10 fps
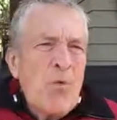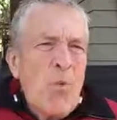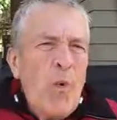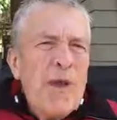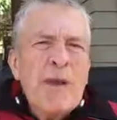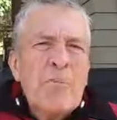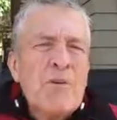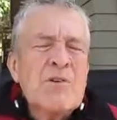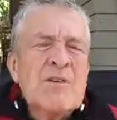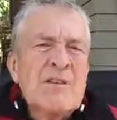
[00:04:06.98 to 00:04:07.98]
when a
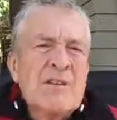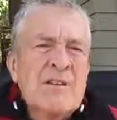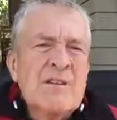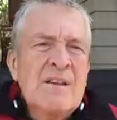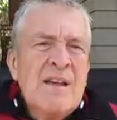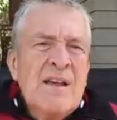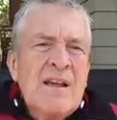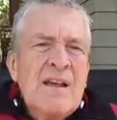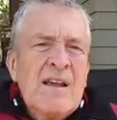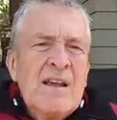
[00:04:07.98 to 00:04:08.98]
person
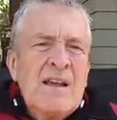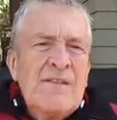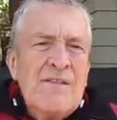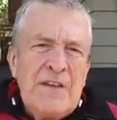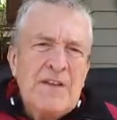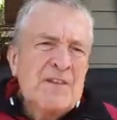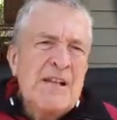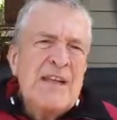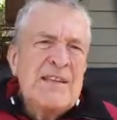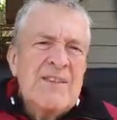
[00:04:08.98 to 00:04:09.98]
feels
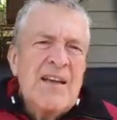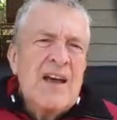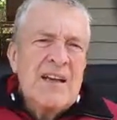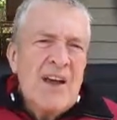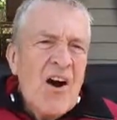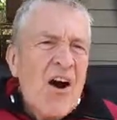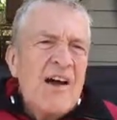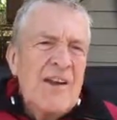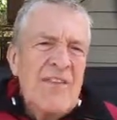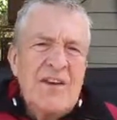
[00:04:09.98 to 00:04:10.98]
like they've got
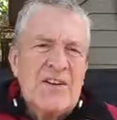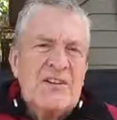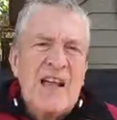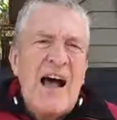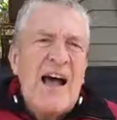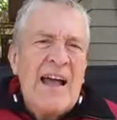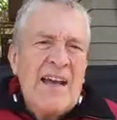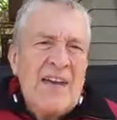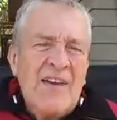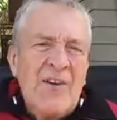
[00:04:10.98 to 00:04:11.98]
God on their
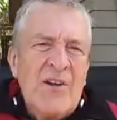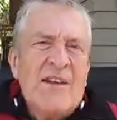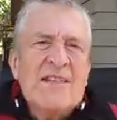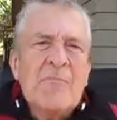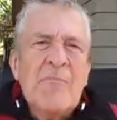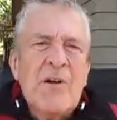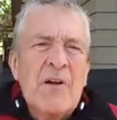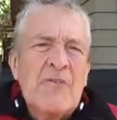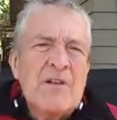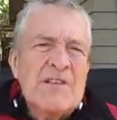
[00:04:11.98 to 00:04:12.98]
side, he's up there
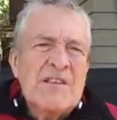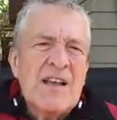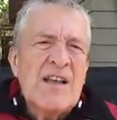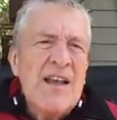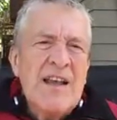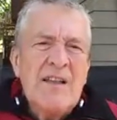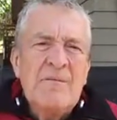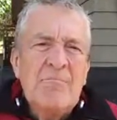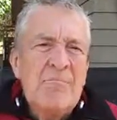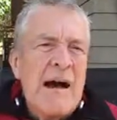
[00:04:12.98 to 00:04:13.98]
every Sunday
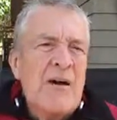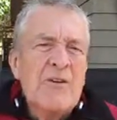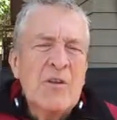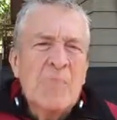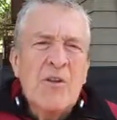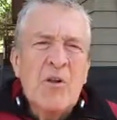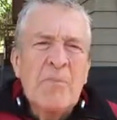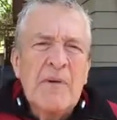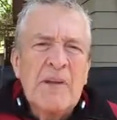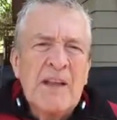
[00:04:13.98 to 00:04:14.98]
pounding the
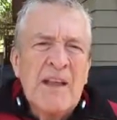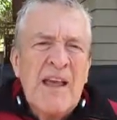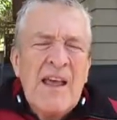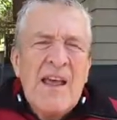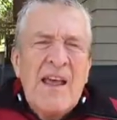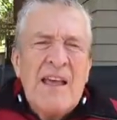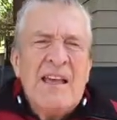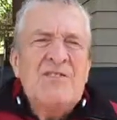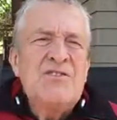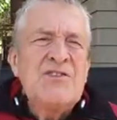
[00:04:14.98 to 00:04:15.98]
pulpit, and
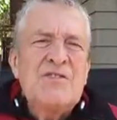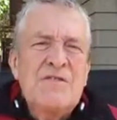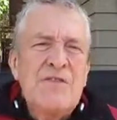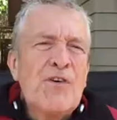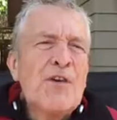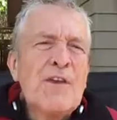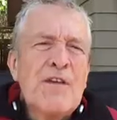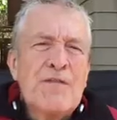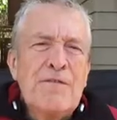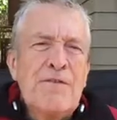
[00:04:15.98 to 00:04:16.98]
he's just full of
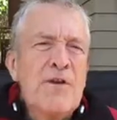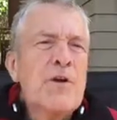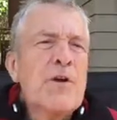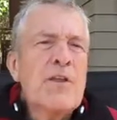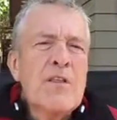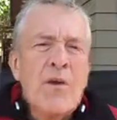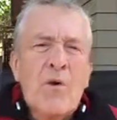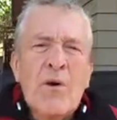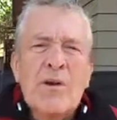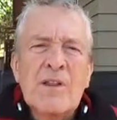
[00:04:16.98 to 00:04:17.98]
the fury of the
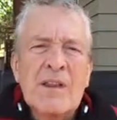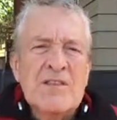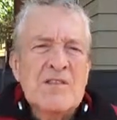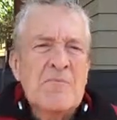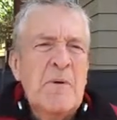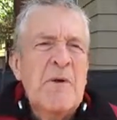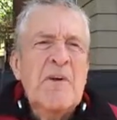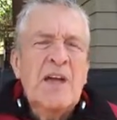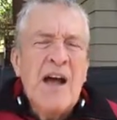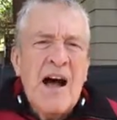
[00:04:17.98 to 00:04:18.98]
Lord and the
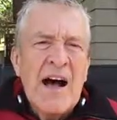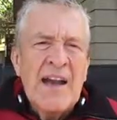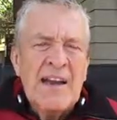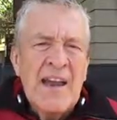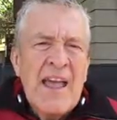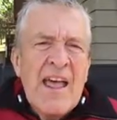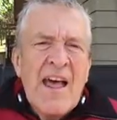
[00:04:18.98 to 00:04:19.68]
Spirit of God, and